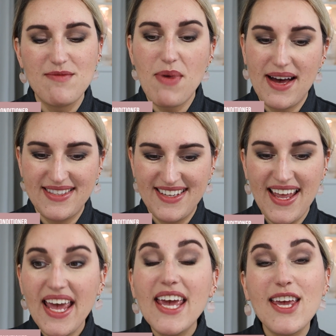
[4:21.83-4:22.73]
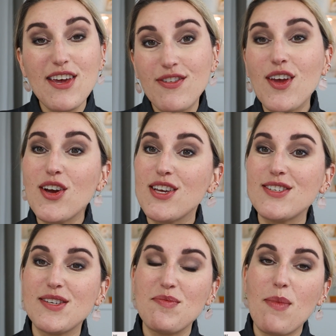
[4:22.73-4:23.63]
but if you're
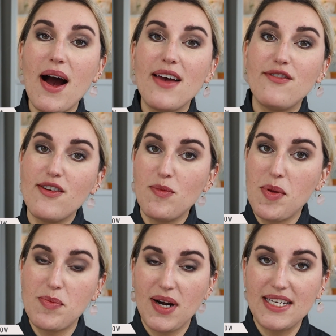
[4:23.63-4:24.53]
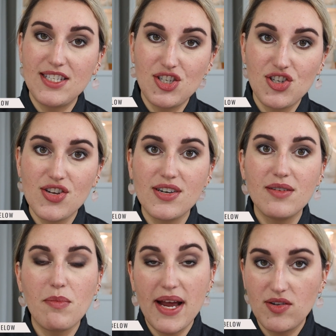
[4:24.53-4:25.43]
using my wafer paper
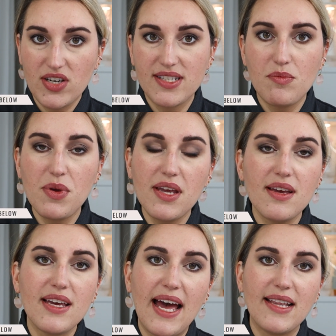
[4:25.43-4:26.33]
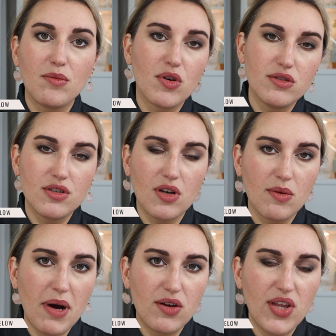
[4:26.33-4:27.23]
conditioner, my recipe, and I'm going to talk
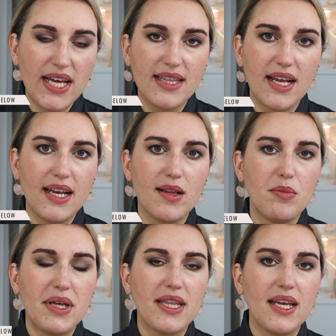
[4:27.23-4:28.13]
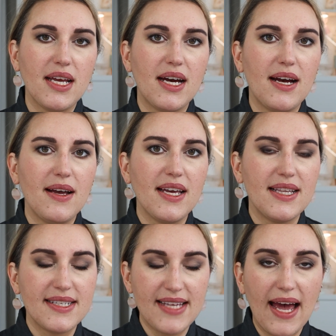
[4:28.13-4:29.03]
about that a little bit
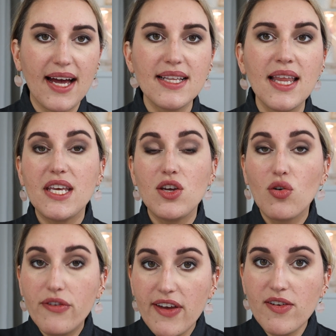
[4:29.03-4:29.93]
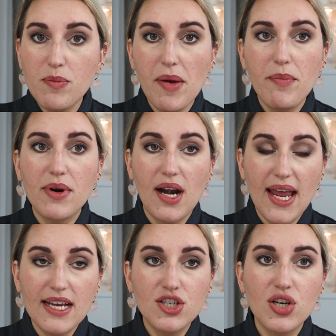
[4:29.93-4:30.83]
in a second, your wafer paper
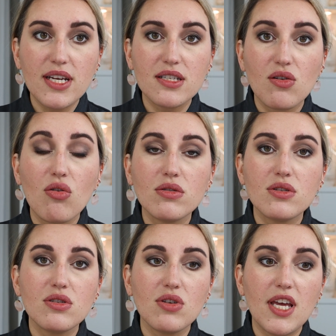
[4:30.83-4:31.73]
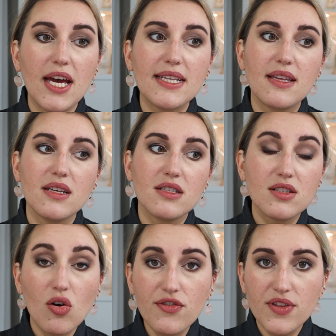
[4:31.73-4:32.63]
actually is going to get
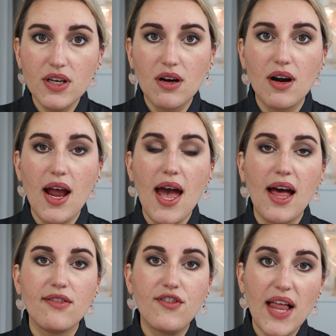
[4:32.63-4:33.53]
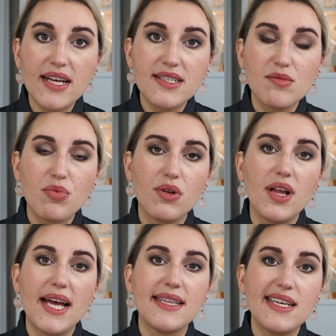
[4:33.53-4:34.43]
softer and
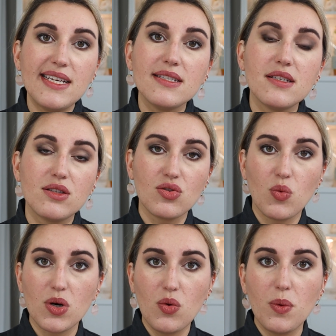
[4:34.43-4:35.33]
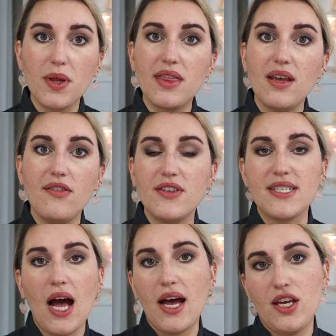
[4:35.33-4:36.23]
flexible and easier to work with if it's
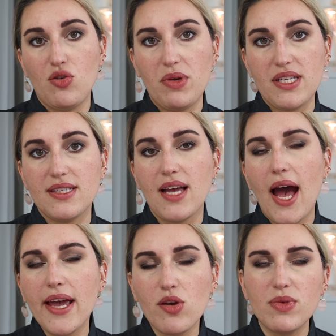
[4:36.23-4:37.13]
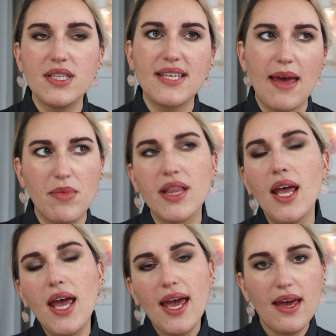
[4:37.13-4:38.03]
high humidity. High humidity, I mean
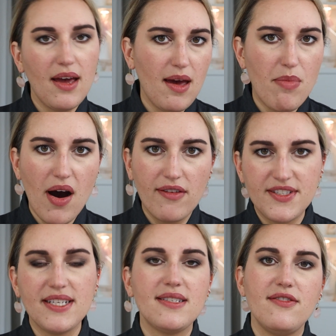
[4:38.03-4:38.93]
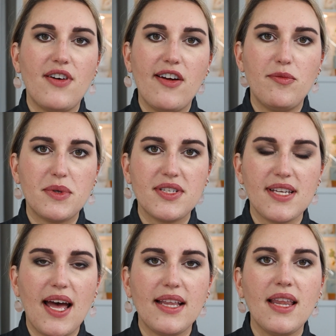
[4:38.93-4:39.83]
above
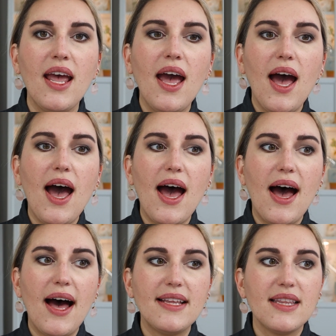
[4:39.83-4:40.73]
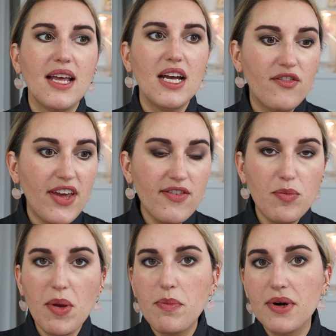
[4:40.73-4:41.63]
65%. And wafer
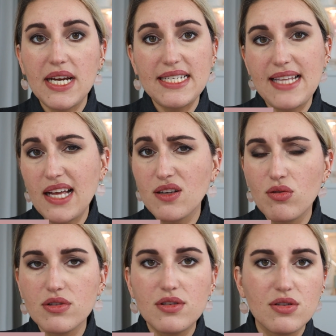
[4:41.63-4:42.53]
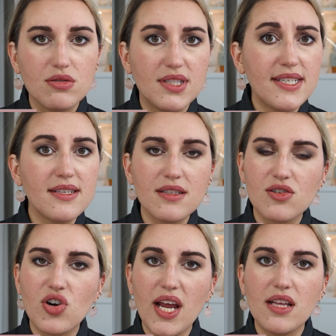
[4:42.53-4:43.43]
paper is not going to
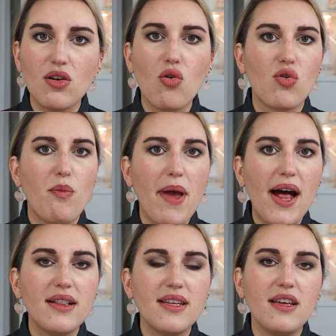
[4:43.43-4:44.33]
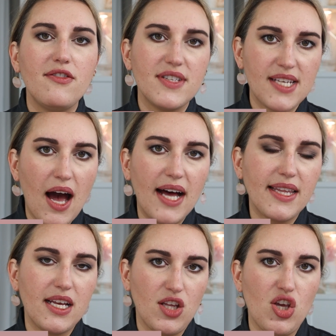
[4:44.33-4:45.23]
disintegrate or melt if it's
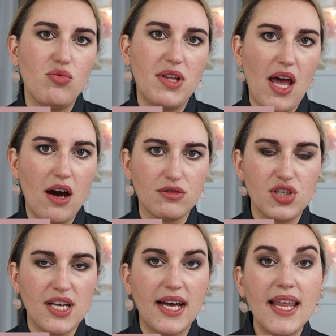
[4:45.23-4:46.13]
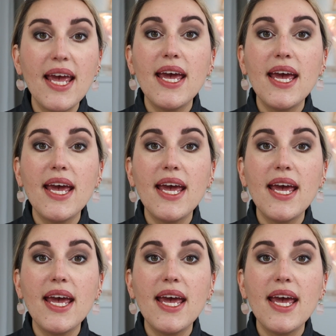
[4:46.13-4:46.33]
hot and humid outside.